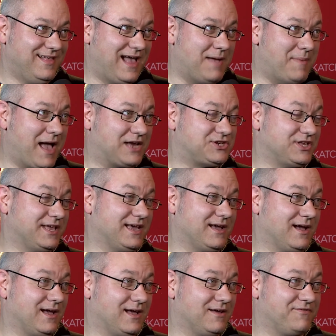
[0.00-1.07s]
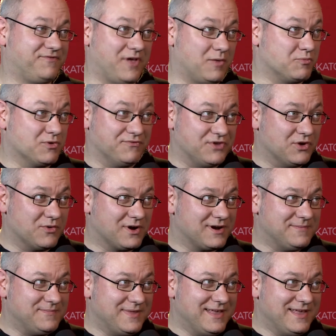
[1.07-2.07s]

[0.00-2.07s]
I'm actually a film reviewer,